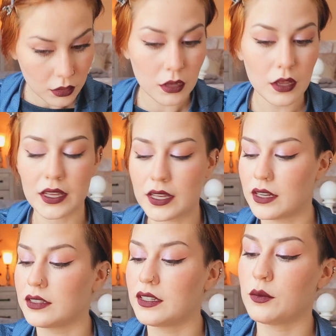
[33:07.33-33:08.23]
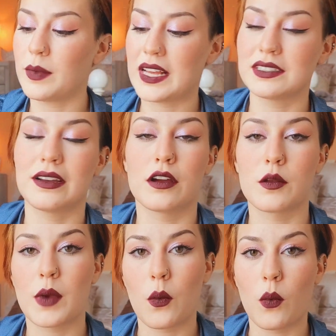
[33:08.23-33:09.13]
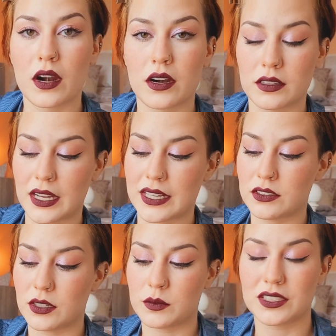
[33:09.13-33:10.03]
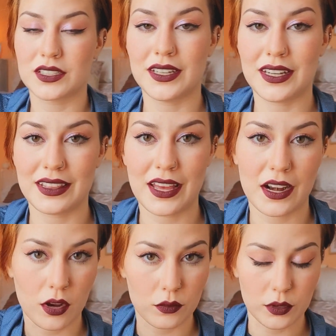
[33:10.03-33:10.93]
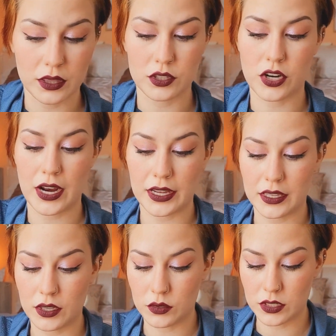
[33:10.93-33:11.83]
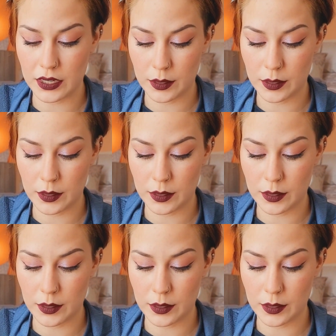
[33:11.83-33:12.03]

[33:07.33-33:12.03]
I got a little mascara on my waterline, so I'm just cleaning that off with a dry Q-tip.